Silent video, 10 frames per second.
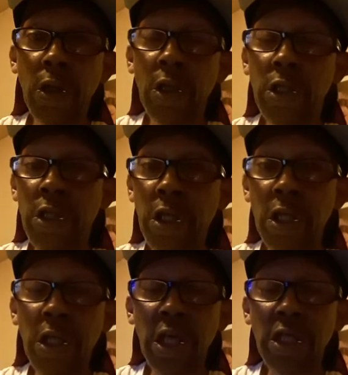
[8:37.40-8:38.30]

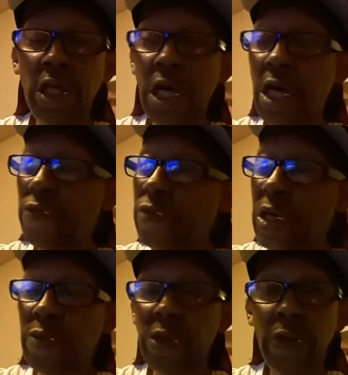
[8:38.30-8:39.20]
Until next time,
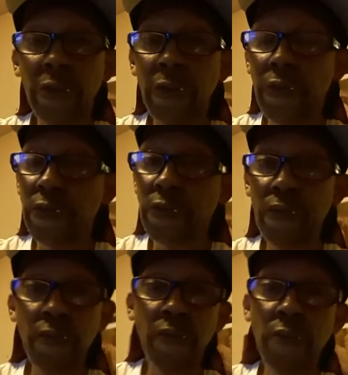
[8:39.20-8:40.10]
family.
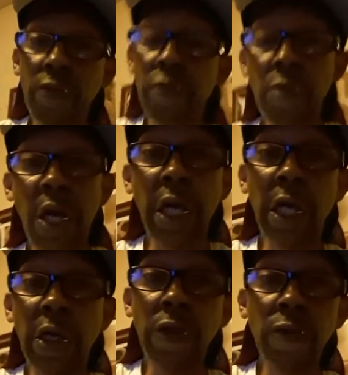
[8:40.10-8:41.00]
Man.